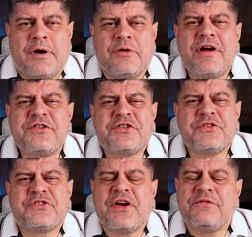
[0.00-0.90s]

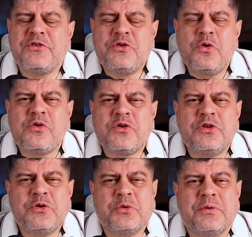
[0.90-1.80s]
Russians have no
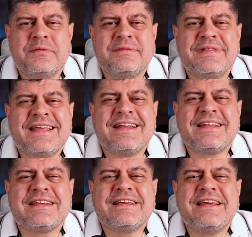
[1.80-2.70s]
clue
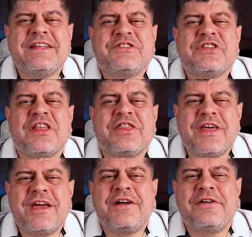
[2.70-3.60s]
that it's
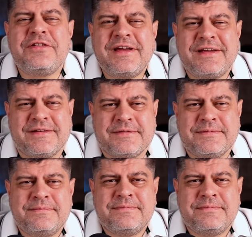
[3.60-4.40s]
their land.